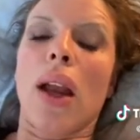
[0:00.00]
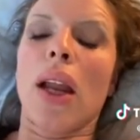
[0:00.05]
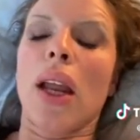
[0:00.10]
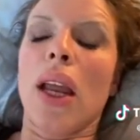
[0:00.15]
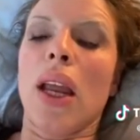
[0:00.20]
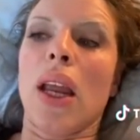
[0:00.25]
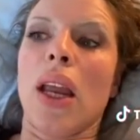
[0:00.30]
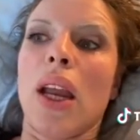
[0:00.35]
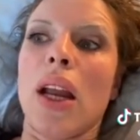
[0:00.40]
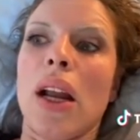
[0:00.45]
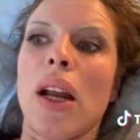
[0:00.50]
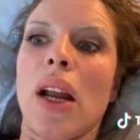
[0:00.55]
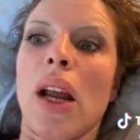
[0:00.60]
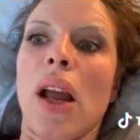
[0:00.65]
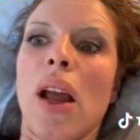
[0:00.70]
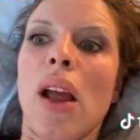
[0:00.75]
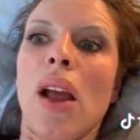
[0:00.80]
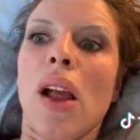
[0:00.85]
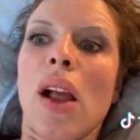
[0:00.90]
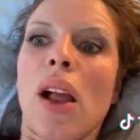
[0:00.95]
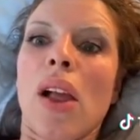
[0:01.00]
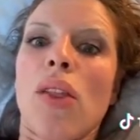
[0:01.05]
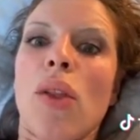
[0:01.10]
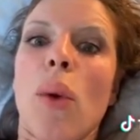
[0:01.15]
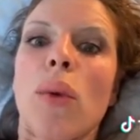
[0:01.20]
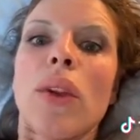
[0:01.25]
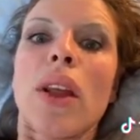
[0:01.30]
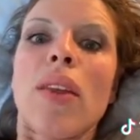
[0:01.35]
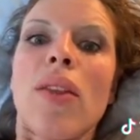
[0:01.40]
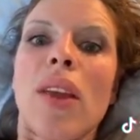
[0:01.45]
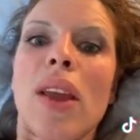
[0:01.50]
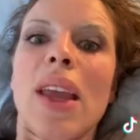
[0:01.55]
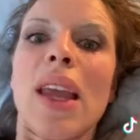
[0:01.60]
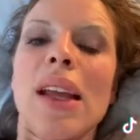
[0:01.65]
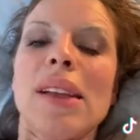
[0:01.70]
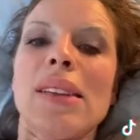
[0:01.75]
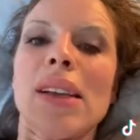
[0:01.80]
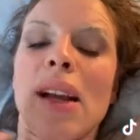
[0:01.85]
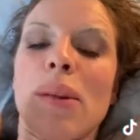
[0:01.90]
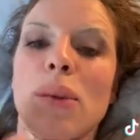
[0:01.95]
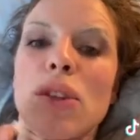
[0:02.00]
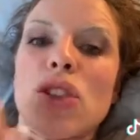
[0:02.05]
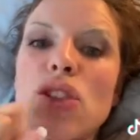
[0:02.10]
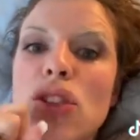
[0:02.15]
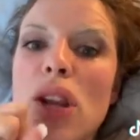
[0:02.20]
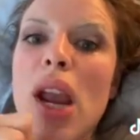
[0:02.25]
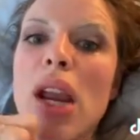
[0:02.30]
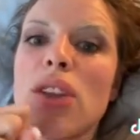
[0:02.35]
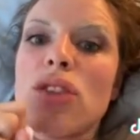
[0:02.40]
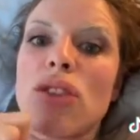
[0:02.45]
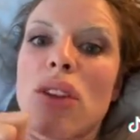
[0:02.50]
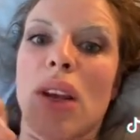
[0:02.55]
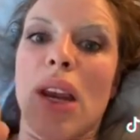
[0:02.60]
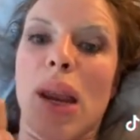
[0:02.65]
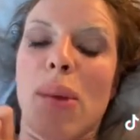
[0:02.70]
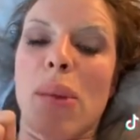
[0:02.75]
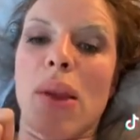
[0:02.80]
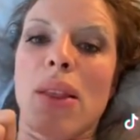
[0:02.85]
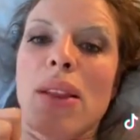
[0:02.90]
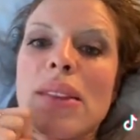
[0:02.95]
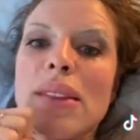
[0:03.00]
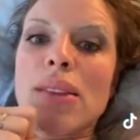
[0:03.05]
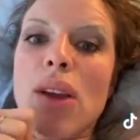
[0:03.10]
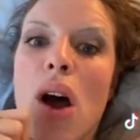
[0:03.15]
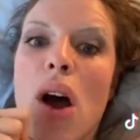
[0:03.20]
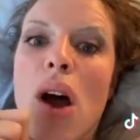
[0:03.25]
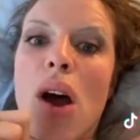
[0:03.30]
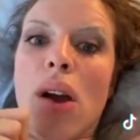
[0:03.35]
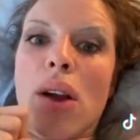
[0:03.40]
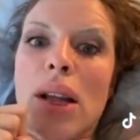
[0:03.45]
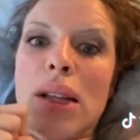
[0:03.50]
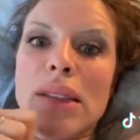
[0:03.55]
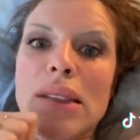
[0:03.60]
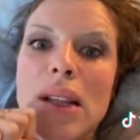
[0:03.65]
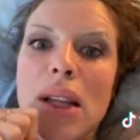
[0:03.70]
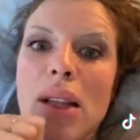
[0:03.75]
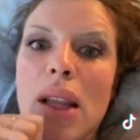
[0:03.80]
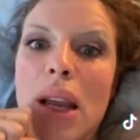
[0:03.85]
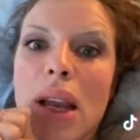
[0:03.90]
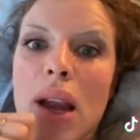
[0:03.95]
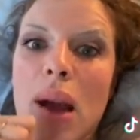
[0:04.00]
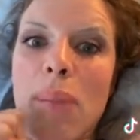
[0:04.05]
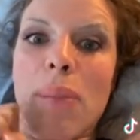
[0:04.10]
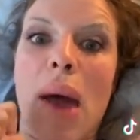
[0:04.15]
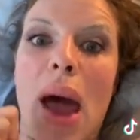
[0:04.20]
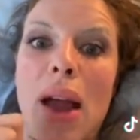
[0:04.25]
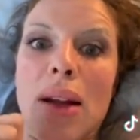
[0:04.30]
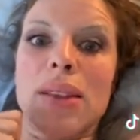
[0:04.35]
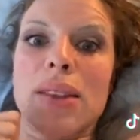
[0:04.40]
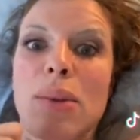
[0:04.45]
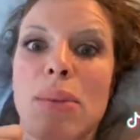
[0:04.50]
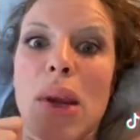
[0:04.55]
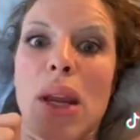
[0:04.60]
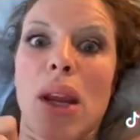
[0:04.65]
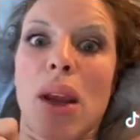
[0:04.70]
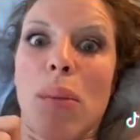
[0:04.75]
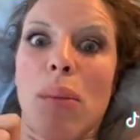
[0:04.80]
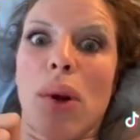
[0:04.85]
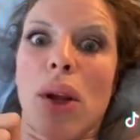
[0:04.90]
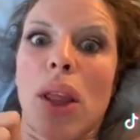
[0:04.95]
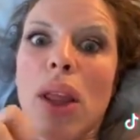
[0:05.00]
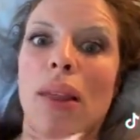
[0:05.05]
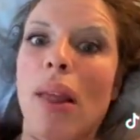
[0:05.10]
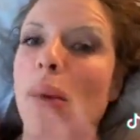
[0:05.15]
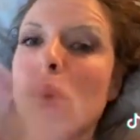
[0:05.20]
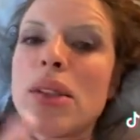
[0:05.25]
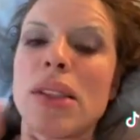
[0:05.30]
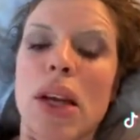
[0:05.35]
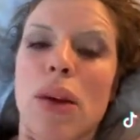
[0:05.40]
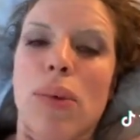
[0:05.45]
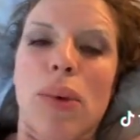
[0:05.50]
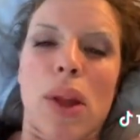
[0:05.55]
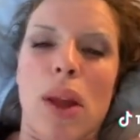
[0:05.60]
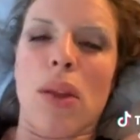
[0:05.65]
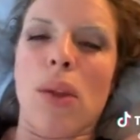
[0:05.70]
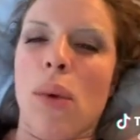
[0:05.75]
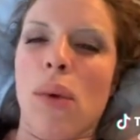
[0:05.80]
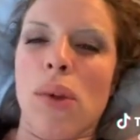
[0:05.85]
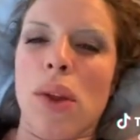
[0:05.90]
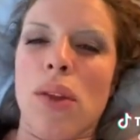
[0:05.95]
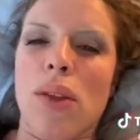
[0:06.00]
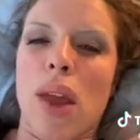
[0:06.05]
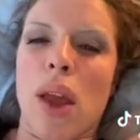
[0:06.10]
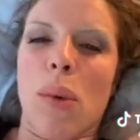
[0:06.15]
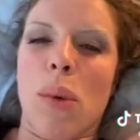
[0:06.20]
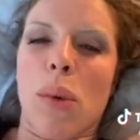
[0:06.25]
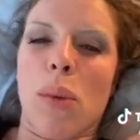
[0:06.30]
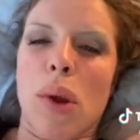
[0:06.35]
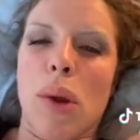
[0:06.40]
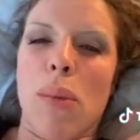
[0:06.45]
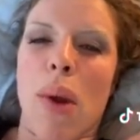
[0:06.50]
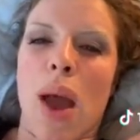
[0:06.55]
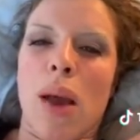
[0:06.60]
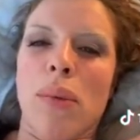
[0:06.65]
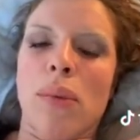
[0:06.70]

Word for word: He, the only thing he had done was change the name in the song and said, like, come back to me, Kimberly. That was like really the only thing when we met.